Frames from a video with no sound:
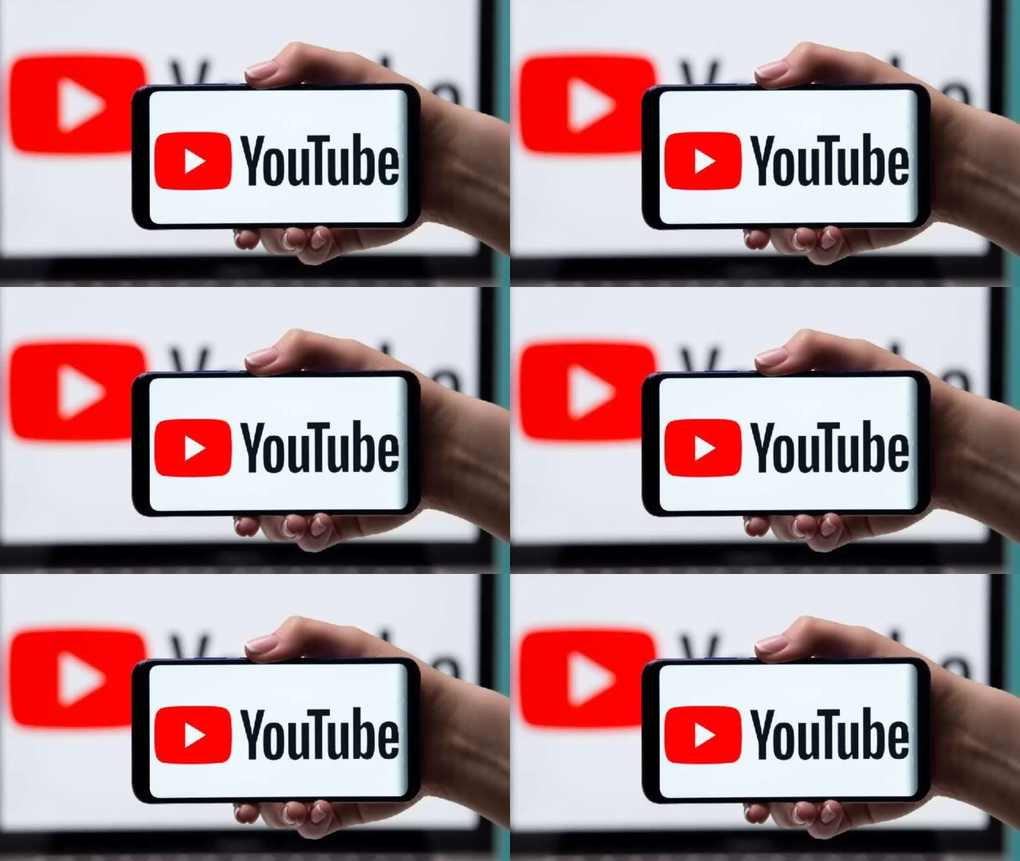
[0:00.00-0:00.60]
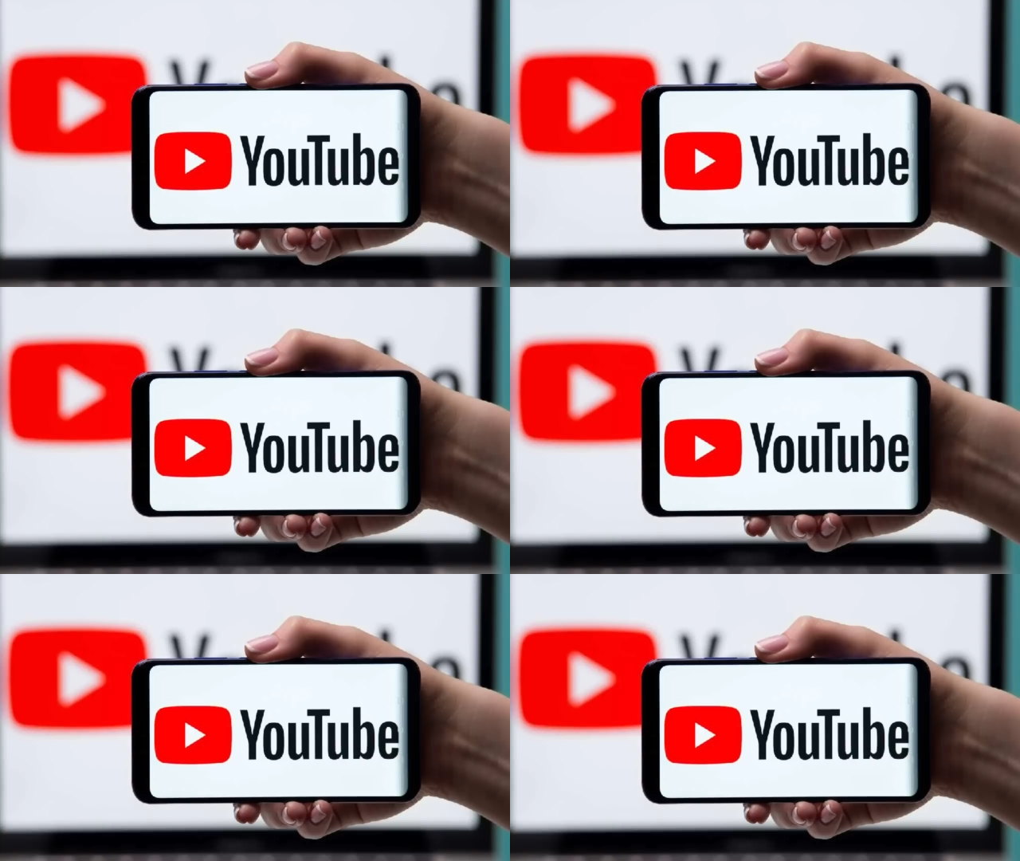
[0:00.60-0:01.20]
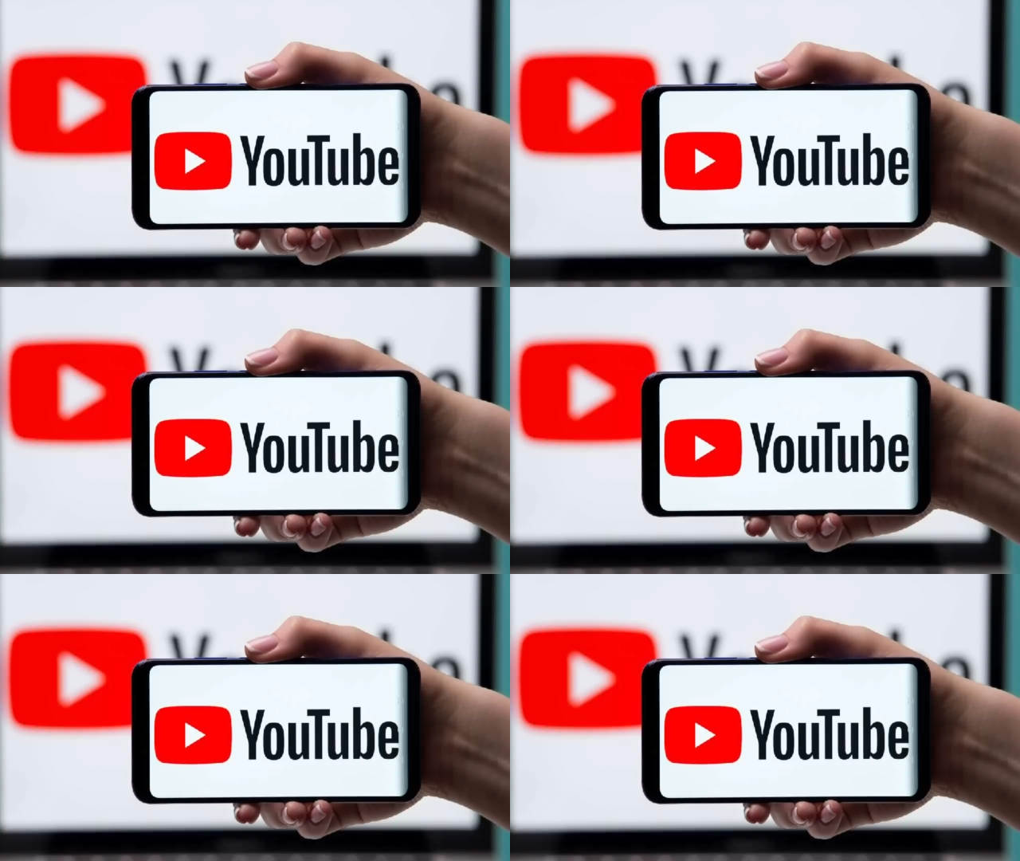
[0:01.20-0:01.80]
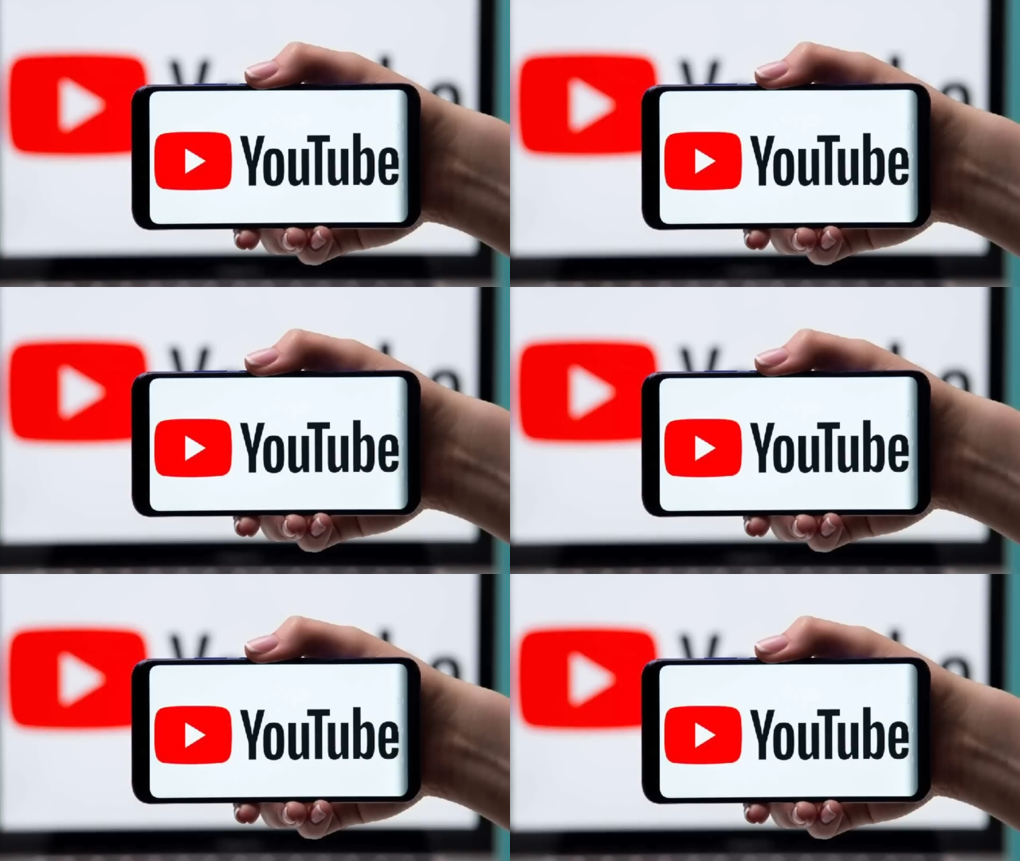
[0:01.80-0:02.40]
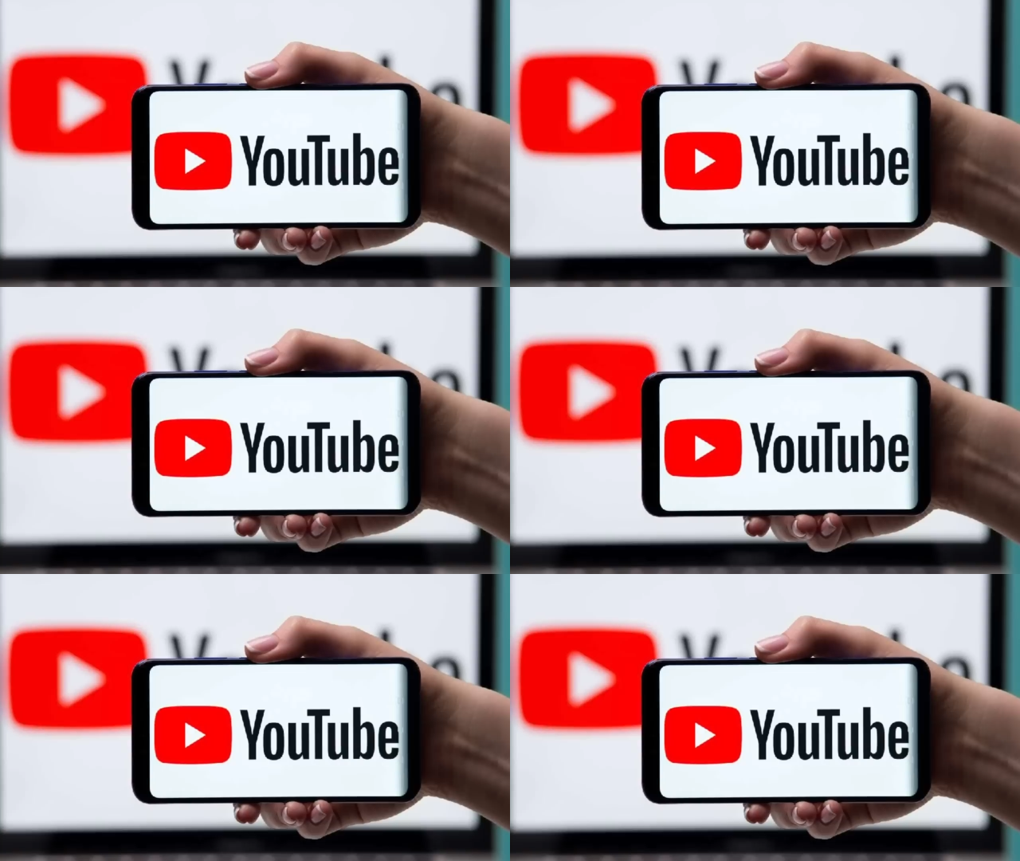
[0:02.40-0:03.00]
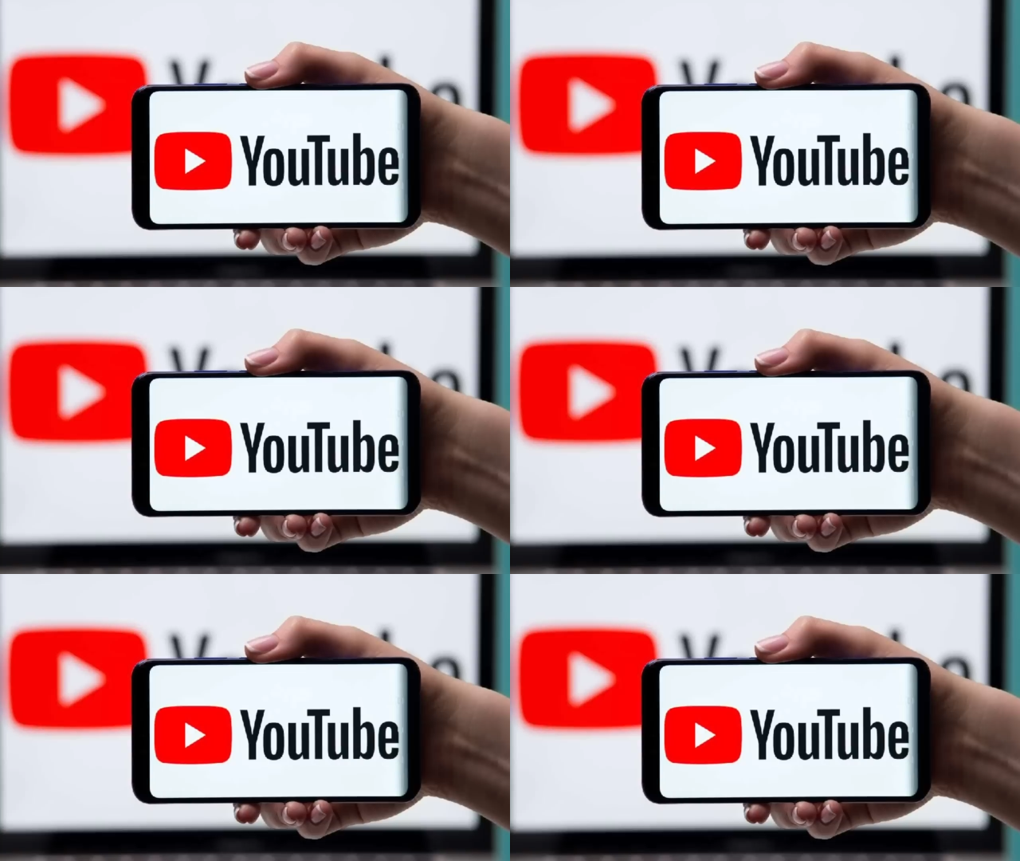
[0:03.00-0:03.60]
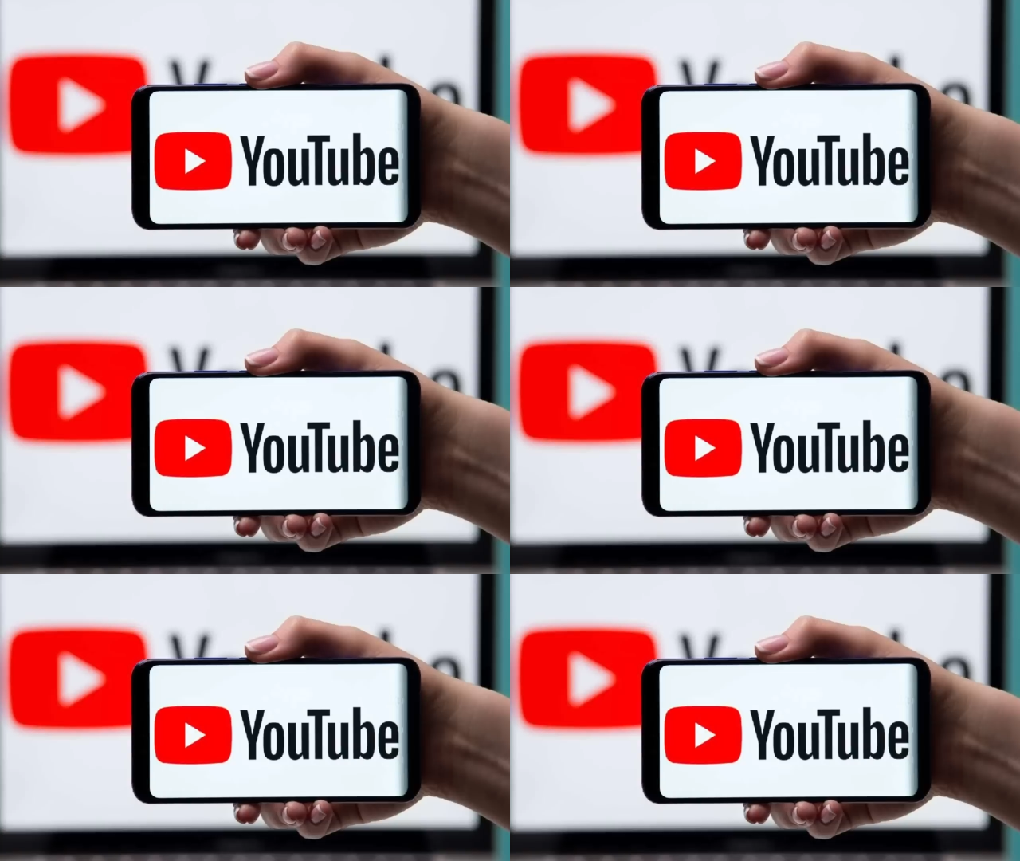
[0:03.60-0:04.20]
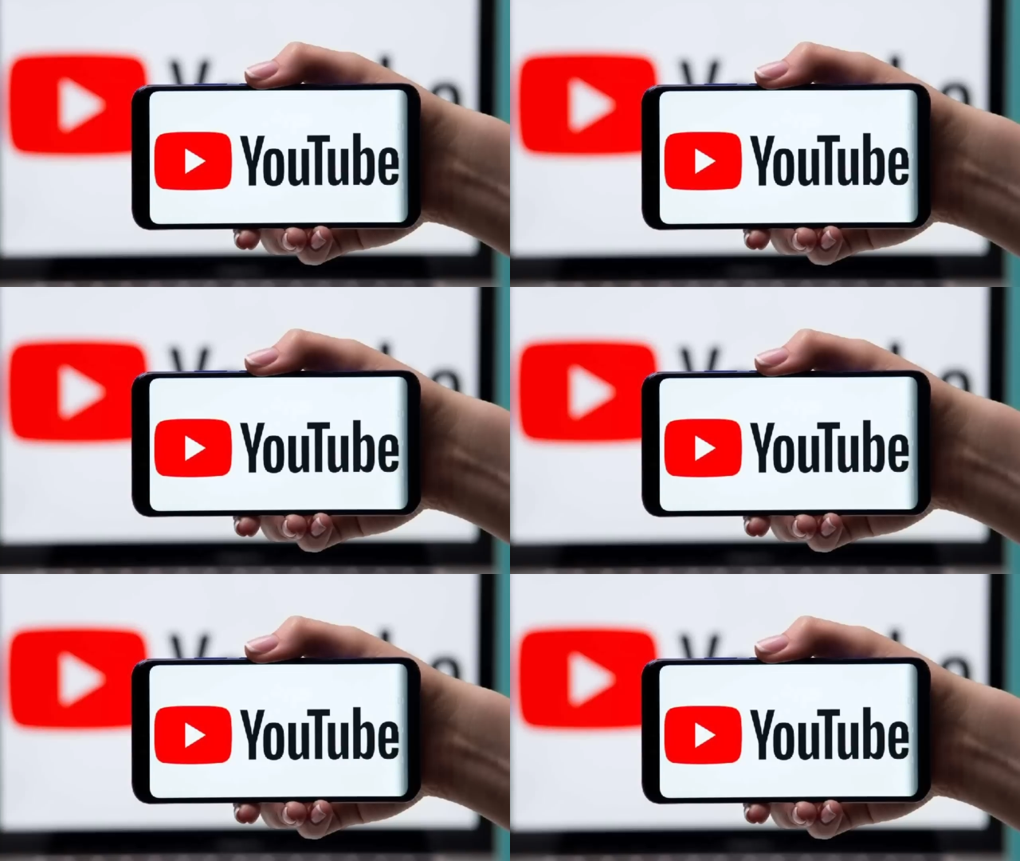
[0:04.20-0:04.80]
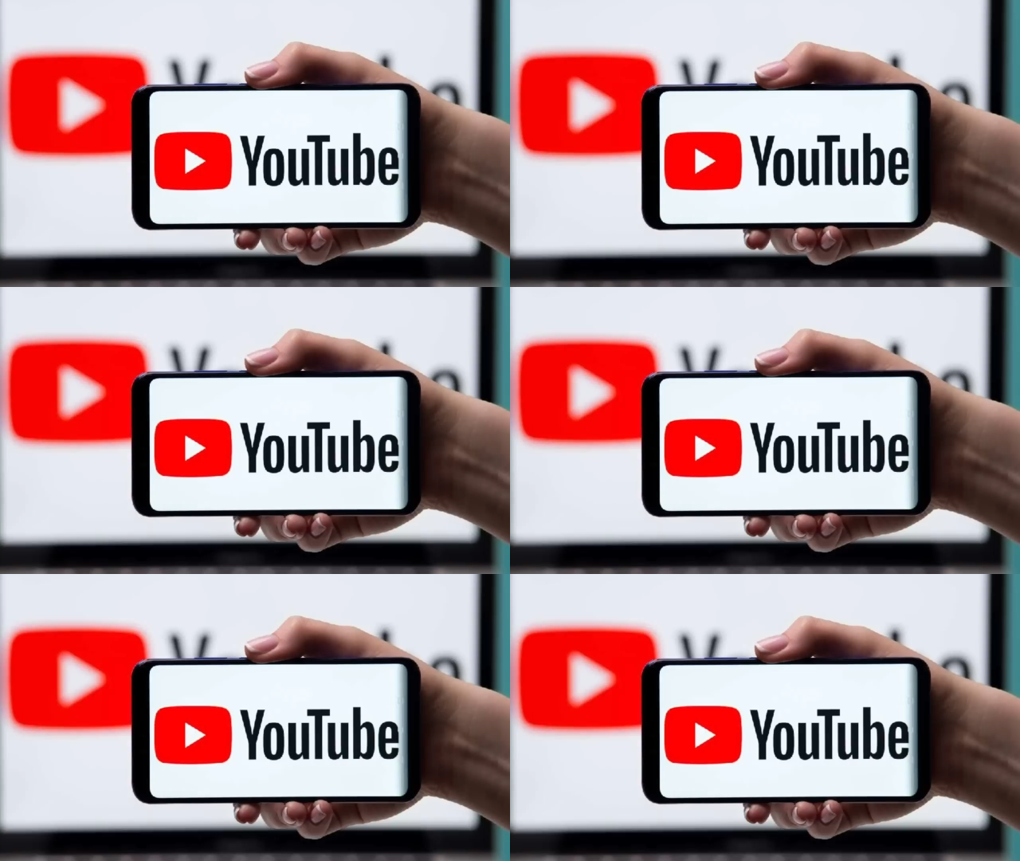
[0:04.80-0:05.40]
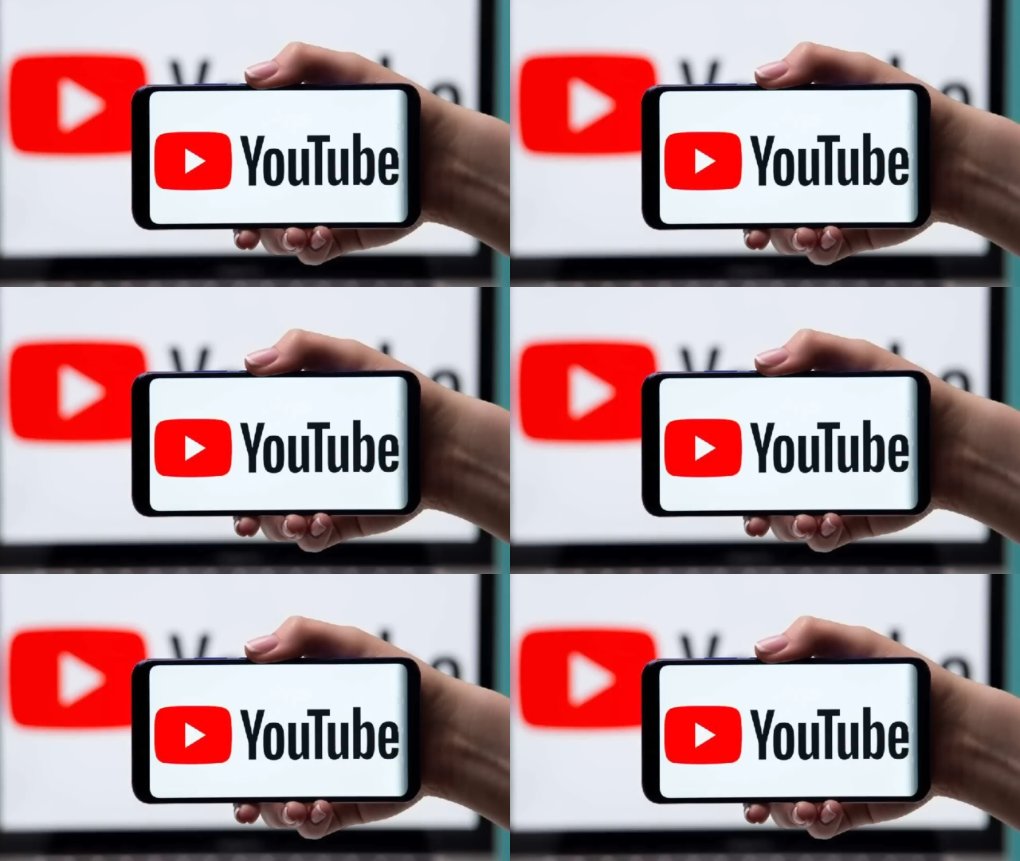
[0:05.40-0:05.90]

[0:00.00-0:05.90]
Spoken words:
(no speaker visible)